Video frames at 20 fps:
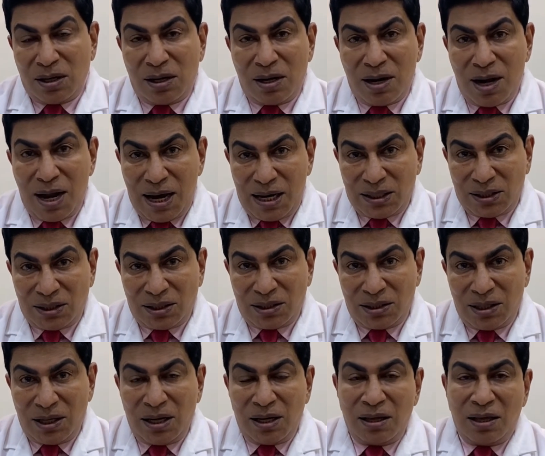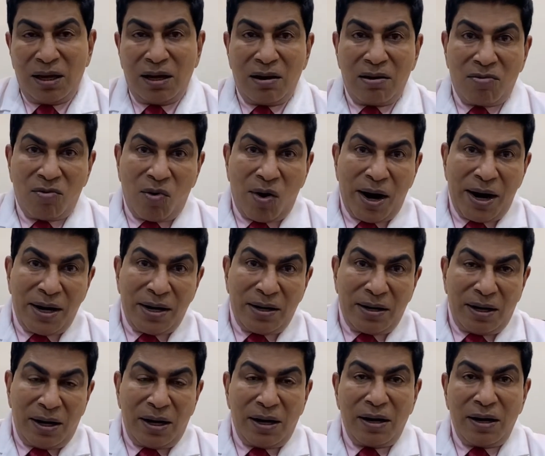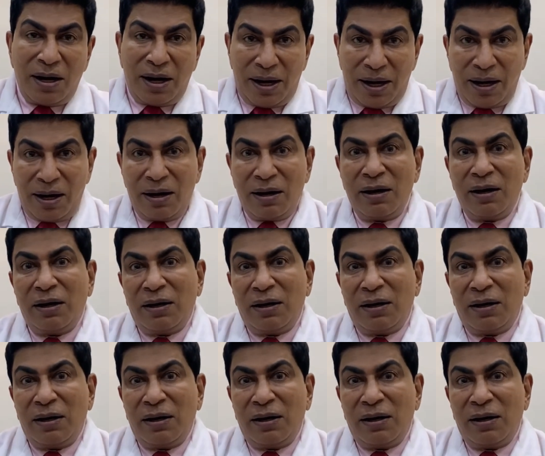less than a ride in a